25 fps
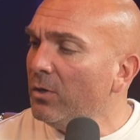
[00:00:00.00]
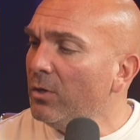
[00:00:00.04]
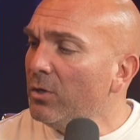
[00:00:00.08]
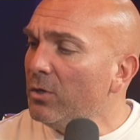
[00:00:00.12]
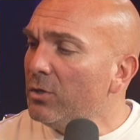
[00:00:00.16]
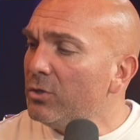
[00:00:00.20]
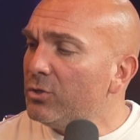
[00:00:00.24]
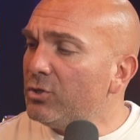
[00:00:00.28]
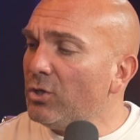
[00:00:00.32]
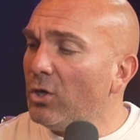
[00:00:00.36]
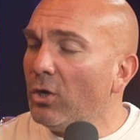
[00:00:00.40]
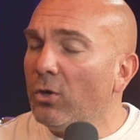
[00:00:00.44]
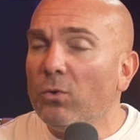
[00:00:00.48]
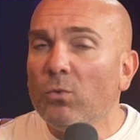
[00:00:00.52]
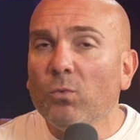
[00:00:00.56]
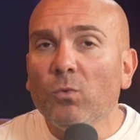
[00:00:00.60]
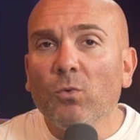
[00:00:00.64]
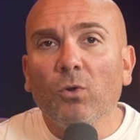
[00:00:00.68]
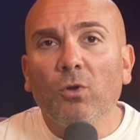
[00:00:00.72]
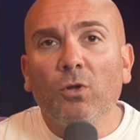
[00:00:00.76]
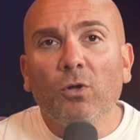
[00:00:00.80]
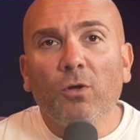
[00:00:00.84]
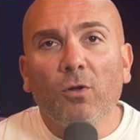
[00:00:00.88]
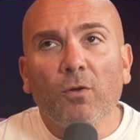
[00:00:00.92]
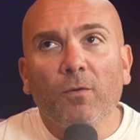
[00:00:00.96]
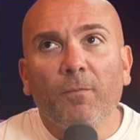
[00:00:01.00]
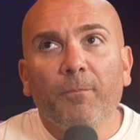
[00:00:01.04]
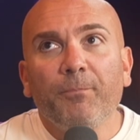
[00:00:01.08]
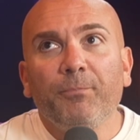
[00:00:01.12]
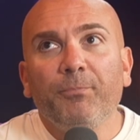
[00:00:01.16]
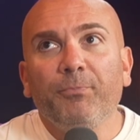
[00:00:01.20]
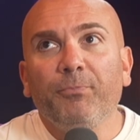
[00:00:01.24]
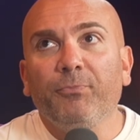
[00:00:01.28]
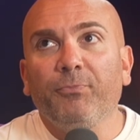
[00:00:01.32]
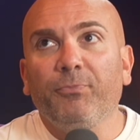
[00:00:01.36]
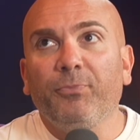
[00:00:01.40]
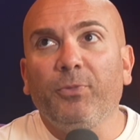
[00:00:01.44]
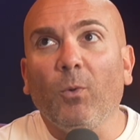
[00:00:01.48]
So
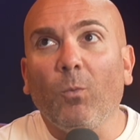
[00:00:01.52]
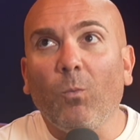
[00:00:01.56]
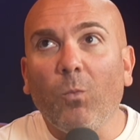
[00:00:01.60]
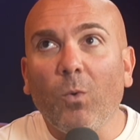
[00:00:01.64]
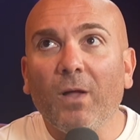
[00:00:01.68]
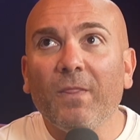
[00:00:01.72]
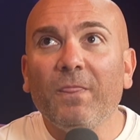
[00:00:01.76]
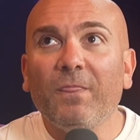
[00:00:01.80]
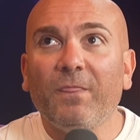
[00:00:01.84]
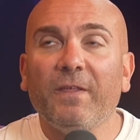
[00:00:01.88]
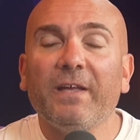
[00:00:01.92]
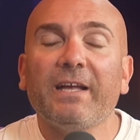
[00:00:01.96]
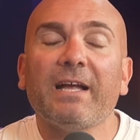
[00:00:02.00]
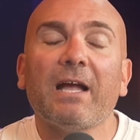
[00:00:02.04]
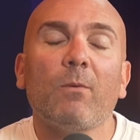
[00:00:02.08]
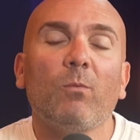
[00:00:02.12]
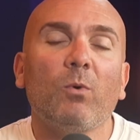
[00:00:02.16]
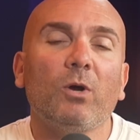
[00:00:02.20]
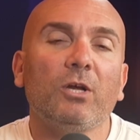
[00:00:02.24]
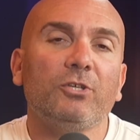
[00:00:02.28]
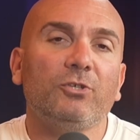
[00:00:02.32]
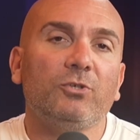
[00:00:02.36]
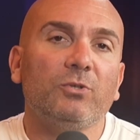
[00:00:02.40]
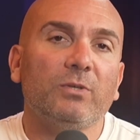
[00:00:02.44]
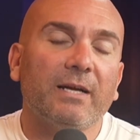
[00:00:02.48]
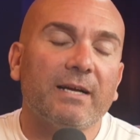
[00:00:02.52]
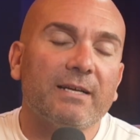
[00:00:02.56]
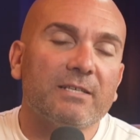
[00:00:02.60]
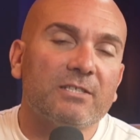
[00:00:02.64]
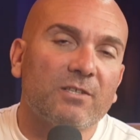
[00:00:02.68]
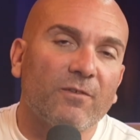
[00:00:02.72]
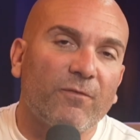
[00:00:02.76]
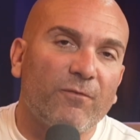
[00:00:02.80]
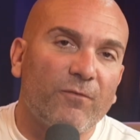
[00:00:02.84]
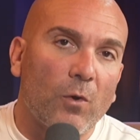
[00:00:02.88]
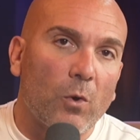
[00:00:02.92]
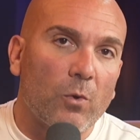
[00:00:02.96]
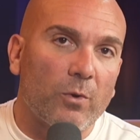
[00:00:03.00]
the one thing I want you guys to
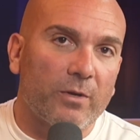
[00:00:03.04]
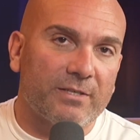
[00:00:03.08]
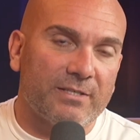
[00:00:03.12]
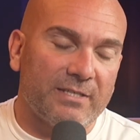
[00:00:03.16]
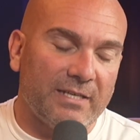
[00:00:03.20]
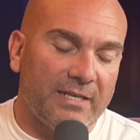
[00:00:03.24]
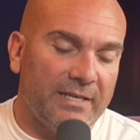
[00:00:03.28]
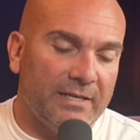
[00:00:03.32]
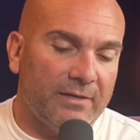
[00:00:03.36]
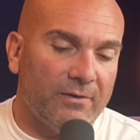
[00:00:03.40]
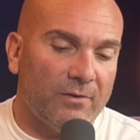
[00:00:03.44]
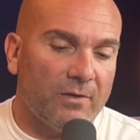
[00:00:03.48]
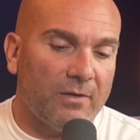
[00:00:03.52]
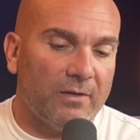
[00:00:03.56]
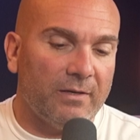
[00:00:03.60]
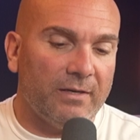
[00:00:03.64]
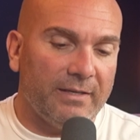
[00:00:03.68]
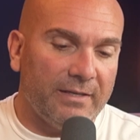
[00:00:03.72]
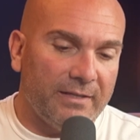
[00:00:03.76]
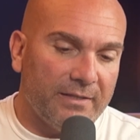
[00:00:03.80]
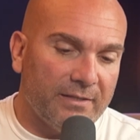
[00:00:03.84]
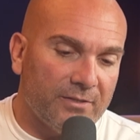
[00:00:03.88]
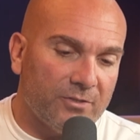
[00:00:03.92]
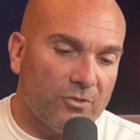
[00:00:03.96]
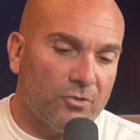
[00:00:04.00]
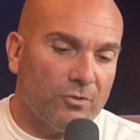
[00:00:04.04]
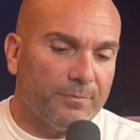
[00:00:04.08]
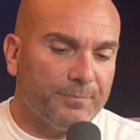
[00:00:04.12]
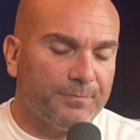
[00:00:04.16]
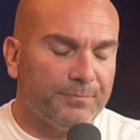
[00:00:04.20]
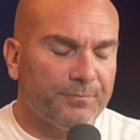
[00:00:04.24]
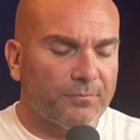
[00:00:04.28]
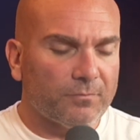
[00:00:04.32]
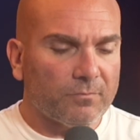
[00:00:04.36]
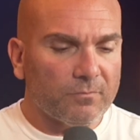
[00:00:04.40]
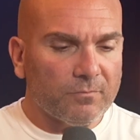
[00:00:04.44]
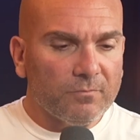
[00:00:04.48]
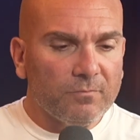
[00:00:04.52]
focus in on is
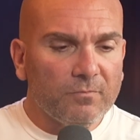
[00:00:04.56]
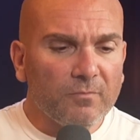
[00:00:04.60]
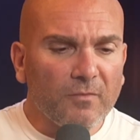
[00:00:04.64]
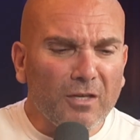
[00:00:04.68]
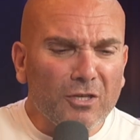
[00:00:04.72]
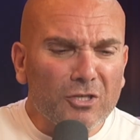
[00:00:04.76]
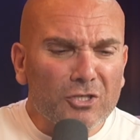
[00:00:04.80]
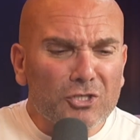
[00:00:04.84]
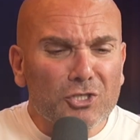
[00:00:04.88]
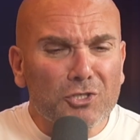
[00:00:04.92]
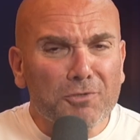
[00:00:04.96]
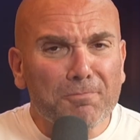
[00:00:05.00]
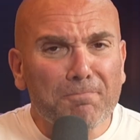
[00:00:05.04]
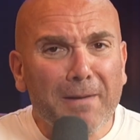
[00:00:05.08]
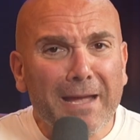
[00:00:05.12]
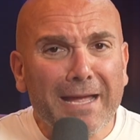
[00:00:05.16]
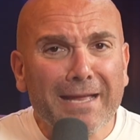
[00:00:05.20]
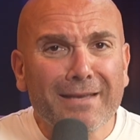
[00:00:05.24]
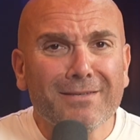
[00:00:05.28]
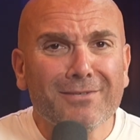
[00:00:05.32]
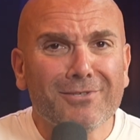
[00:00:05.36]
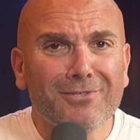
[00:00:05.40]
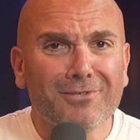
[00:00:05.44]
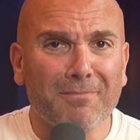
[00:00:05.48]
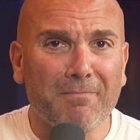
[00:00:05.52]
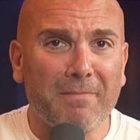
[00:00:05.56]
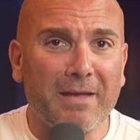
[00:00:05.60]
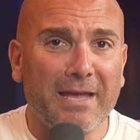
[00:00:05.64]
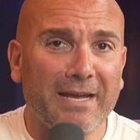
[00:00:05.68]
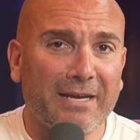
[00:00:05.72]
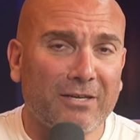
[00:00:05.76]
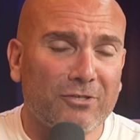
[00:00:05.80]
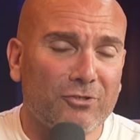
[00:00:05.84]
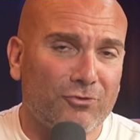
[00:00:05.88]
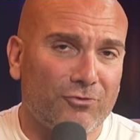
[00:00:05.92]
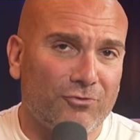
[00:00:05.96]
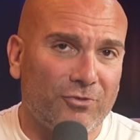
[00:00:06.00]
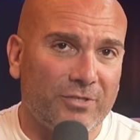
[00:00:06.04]
spend some
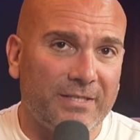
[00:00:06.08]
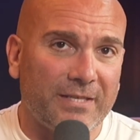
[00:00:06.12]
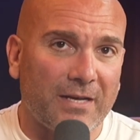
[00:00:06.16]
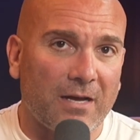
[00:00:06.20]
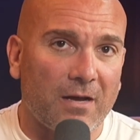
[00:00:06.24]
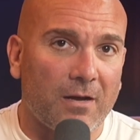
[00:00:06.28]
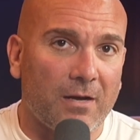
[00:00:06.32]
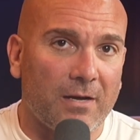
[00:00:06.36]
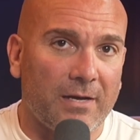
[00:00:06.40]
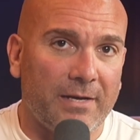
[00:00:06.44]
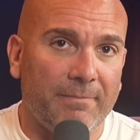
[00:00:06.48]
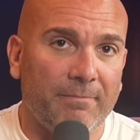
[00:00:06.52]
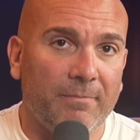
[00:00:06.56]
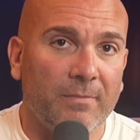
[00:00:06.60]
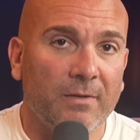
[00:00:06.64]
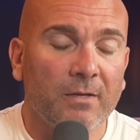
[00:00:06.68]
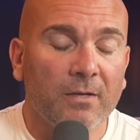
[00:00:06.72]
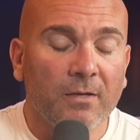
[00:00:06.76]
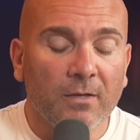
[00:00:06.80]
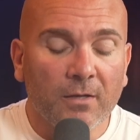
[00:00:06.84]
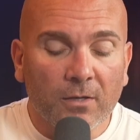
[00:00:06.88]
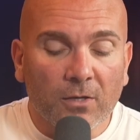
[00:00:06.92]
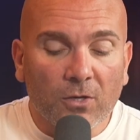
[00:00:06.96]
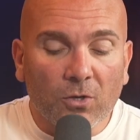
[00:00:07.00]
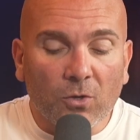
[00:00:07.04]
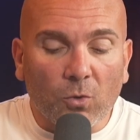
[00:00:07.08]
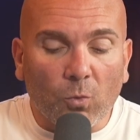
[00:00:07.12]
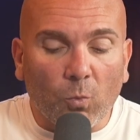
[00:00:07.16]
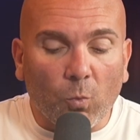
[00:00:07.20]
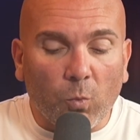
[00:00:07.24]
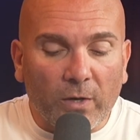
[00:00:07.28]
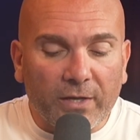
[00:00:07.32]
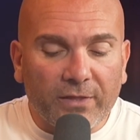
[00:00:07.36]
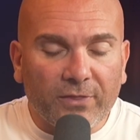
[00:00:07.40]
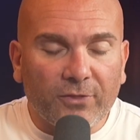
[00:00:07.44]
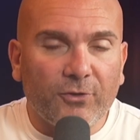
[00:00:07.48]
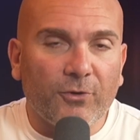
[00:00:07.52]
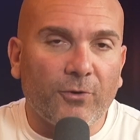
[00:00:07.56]
extra time
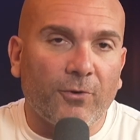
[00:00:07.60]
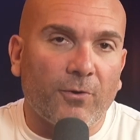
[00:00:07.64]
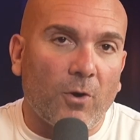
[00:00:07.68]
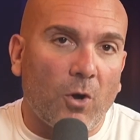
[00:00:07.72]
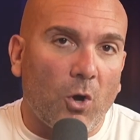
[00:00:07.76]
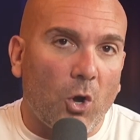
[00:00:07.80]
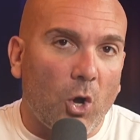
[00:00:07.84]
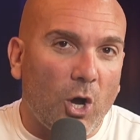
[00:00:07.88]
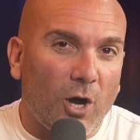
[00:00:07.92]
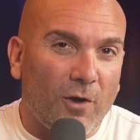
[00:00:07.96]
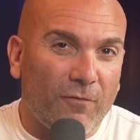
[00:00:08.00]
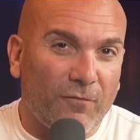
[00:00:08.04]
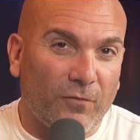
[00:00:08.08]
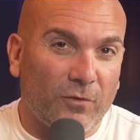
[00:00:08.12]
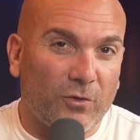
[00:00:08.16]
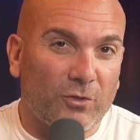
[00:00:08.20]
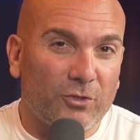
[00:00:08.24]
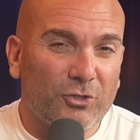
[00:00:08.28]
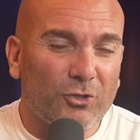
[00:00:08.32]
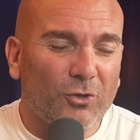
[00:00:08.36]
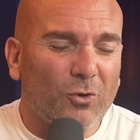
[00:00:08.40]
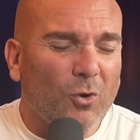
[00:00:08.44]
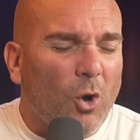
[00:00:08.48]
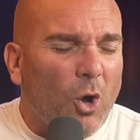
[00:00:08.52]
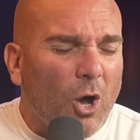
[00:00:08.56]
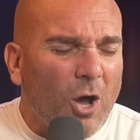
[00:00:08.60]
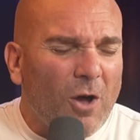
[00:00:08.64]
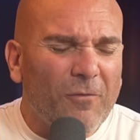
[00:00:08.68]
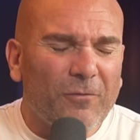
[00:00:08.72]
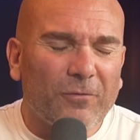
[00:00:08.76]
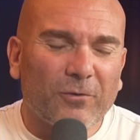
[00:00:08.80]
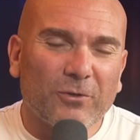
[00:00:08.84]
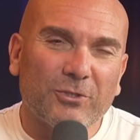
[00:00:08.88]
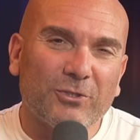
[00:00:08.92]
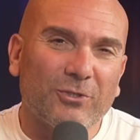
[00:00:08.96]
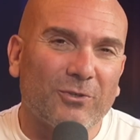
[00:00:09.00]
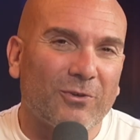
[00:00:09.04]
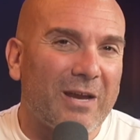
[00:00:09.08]
with your offers. Your
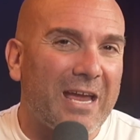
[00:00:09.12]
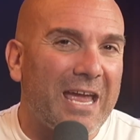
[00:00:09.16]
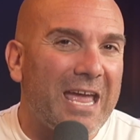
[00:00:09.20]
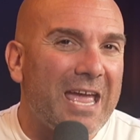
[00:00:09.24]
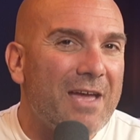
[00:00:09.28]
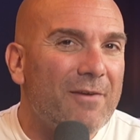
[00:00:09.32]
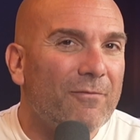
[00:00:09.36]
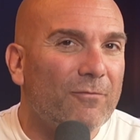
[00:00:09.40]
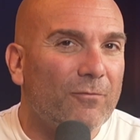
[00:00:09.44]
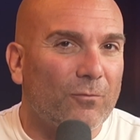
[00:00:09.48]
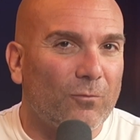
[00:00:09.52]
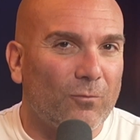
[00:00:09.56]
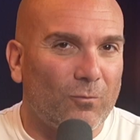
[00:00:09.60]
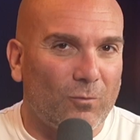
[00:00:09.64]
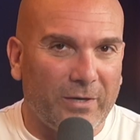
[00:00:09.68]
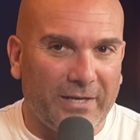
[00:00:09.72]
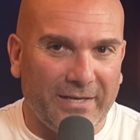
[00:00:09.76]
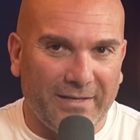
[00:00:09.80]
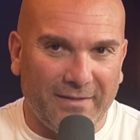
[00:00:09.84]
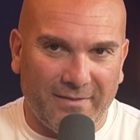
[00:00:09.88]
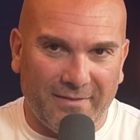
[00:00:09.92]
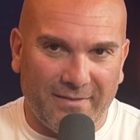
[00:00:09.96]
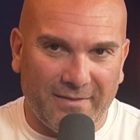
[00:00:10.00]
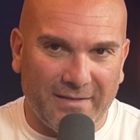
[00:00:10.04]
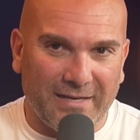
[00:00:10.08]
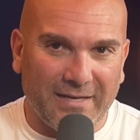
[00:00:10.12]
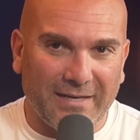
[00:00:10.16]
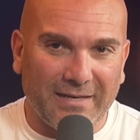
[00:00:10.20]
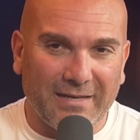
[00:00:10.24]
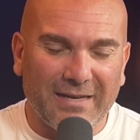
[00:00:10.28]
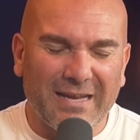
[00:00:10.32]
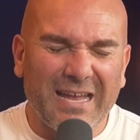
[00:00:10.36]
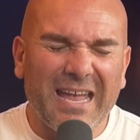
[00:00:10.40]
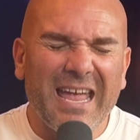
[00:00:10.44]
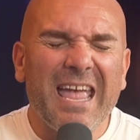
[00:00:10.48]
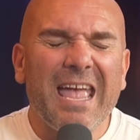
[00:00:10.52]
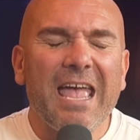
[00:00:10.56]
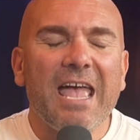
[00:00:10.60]
offers are everything.
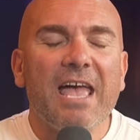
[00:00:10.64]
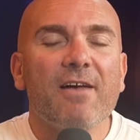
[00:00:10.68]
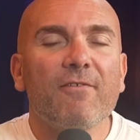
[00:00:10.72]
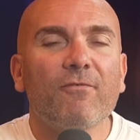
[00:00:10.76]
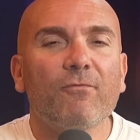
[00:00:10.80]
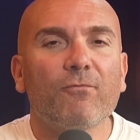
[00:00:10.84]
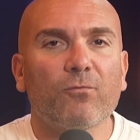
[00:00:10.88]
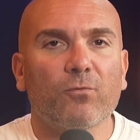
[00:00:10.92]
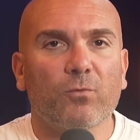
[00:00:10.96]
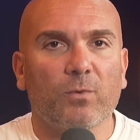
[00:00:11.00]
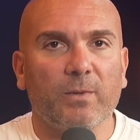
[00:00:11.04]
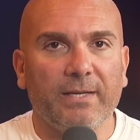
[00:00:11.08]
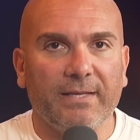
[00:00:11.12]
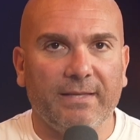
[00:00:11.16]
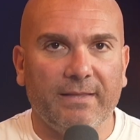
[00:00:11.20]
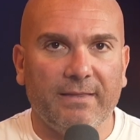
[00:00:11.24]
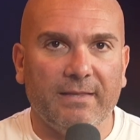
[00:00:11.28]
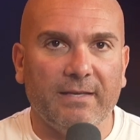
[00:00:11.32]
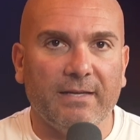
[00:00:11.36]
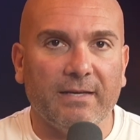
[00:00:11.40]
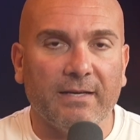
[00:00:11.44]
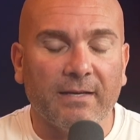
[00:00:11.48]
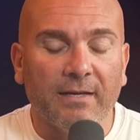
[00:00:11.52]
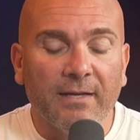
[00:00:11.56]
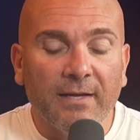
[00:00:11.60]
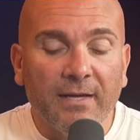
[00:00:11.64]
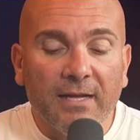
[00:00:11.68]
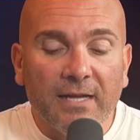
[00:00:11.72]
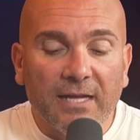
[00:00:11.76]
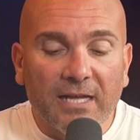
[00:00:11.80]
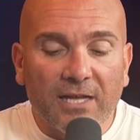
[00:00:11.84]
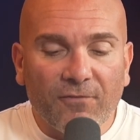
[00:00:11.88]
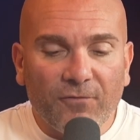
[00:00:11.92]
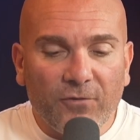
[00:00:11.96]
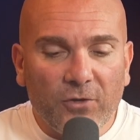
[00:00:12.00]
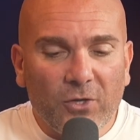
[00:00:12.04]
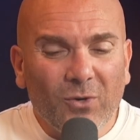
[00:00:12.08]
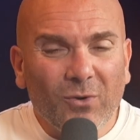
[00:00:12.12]
Everything.
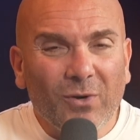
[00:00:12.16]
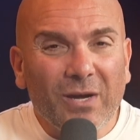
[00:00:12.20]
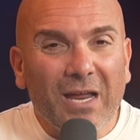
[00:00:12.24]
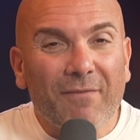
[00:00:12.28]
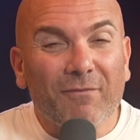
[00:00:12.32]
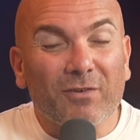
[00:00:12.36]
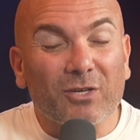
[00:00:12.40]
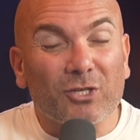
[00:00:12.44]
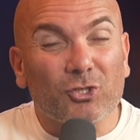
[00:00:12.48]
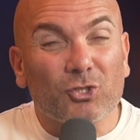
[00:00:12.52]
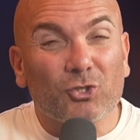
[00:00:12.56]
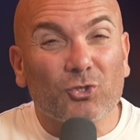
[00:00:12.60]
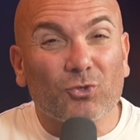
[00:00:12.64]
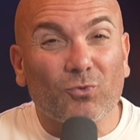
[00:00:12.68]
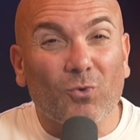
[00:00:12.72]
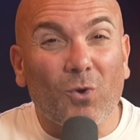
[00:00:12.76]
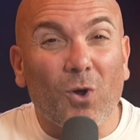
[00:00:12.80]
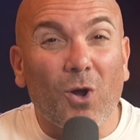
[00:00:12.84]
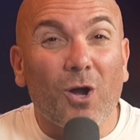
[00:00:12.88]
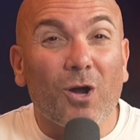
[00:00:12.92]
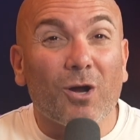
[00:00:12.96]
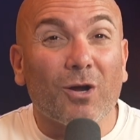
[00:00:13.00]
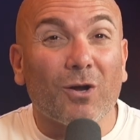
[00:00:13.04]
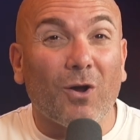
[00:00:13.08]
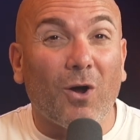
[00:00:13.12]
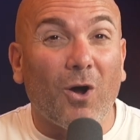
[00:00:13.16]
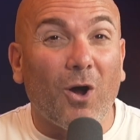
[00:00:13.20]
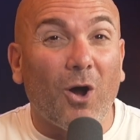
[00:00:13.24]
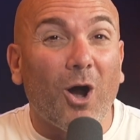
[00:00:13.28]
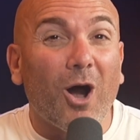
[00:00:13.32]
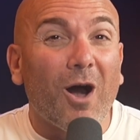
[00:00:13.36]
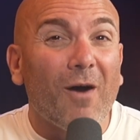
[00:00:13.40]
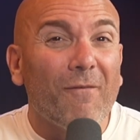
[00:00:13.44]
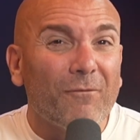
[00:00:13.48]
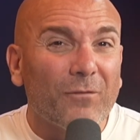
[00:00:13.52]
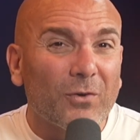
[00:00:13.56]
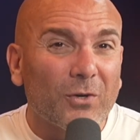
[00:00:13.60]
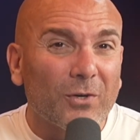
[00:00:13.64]
If you don't have a strong
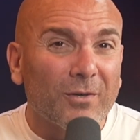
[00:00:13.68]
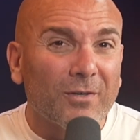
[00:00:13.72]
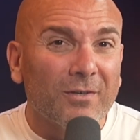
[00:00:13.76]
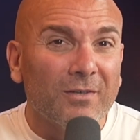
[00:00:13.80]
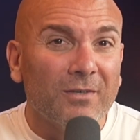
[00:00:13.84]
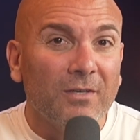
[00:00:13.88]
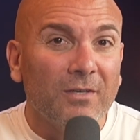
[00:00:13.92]
offer